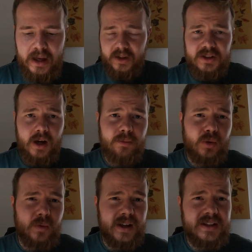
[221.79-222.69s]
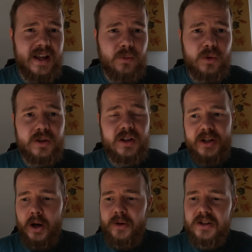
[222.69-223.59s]
One example they said was when
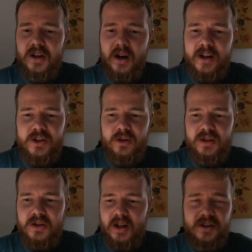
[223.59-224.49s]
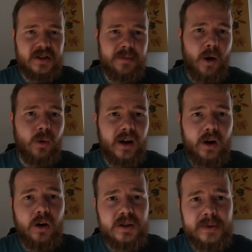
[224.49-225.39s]
you go inside, it doesn't smell
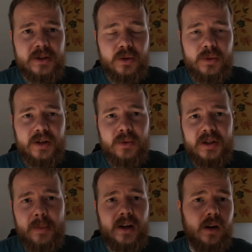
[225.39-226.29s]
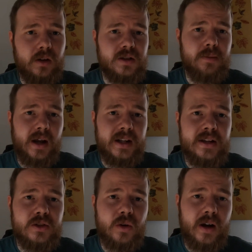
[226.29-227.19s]
like a hospital. We spend a lot of
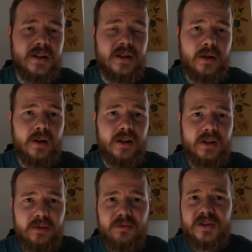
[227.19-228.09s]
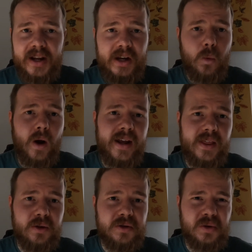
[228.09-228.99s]
money in trying to take away
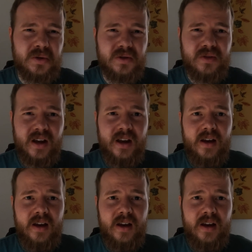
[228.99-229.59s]
those sort of